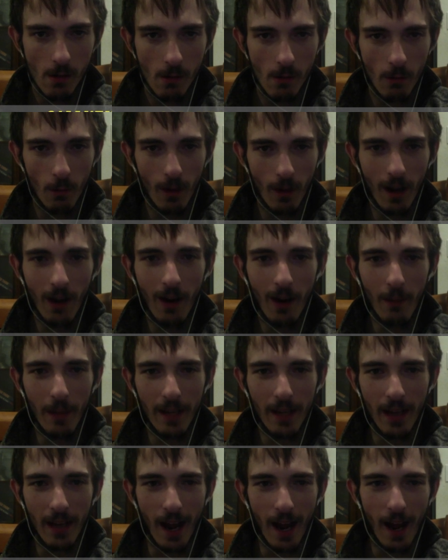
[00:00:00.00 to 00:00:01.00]
Well, I
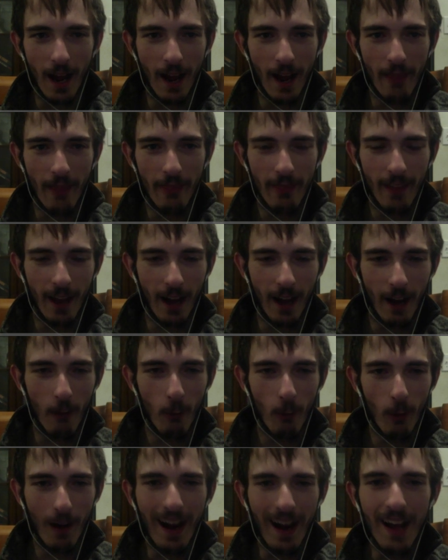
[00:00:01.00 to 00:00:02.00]
mean,
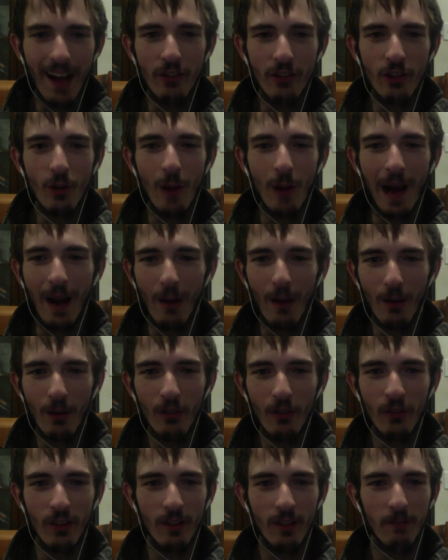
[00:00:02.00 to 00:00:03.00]
we're at 2
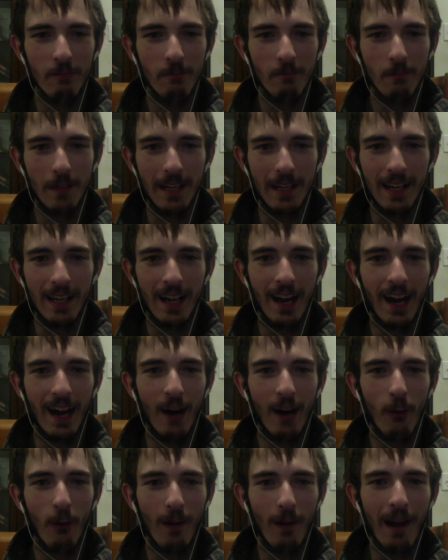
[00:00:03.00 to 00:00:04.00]
hours, and
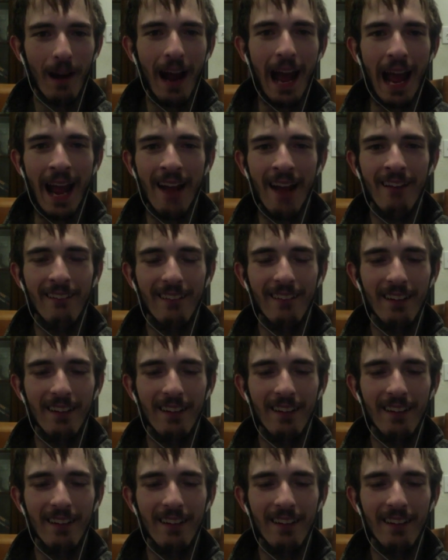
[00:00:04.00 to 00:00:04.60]
we're at eight